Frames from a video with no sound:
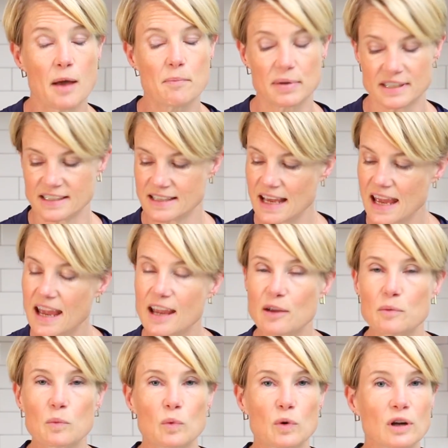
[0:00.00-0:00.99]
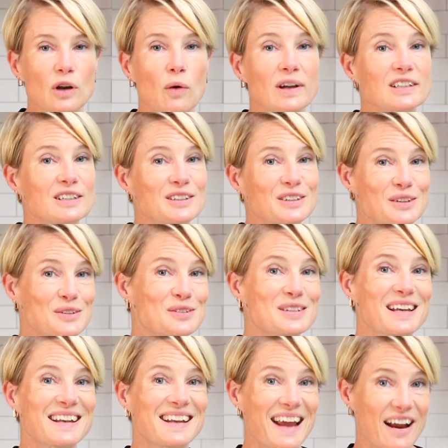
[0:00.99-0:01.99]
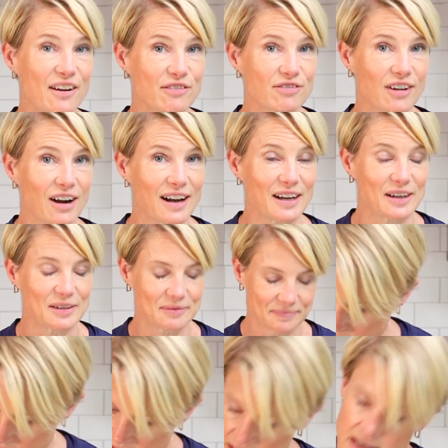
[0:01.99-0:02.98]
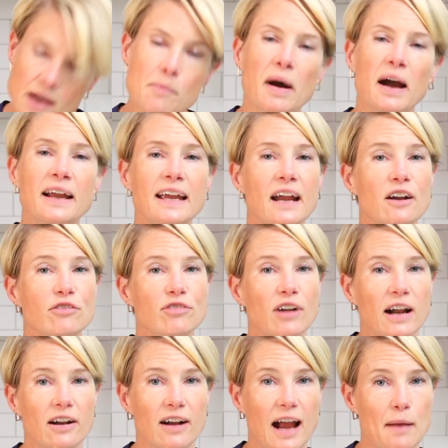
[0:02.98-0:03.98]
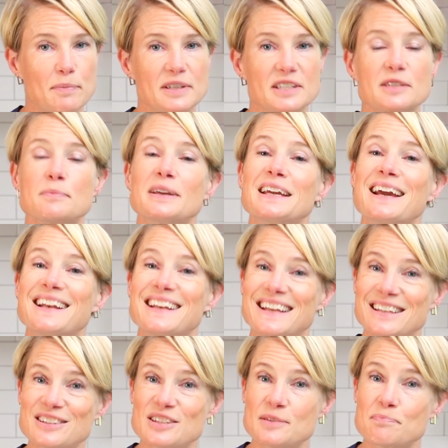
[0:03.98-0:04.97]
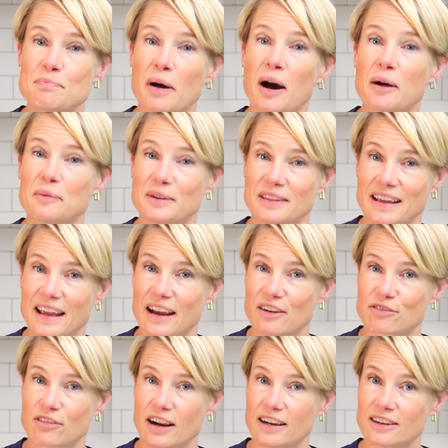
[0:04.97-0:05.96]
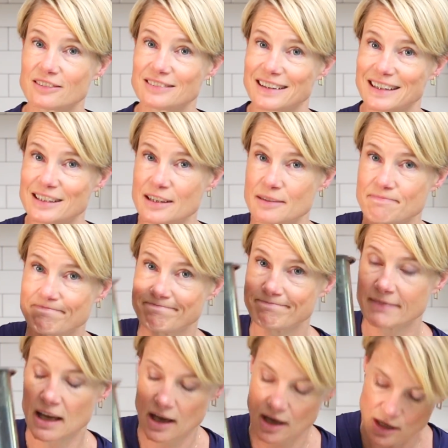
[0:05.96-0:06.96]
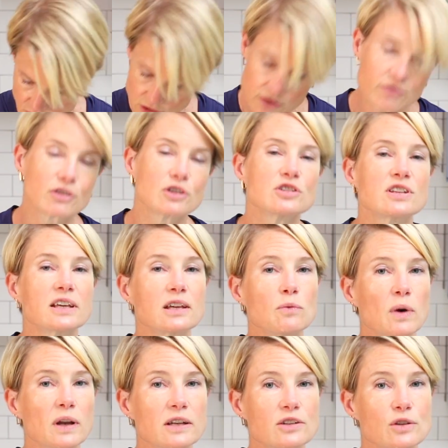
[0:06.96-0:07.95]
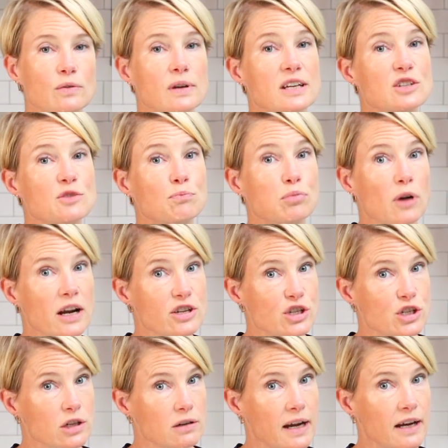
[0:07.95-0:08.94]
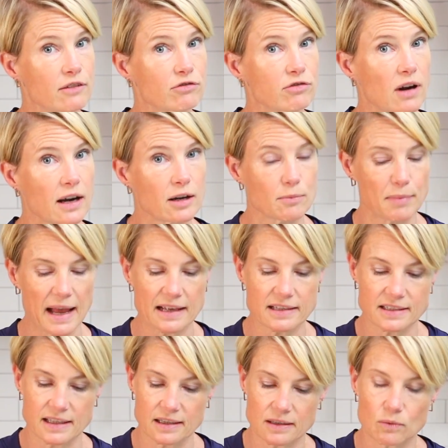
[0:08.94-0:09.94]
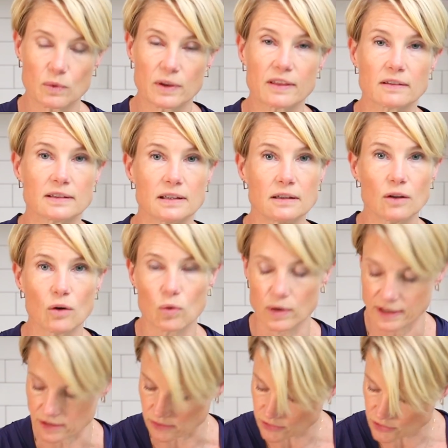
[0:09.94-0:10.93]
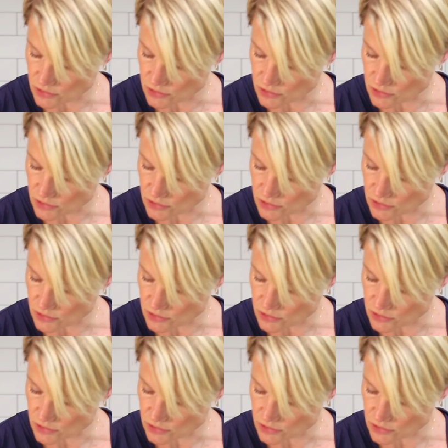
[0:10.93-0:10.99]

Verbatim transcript: But today we're going to use an air fryer. Now my air fryer happens to be an Instant Pot with the air fryer lid. So the first thing you wanna do is brush your air fryer basket with a little oil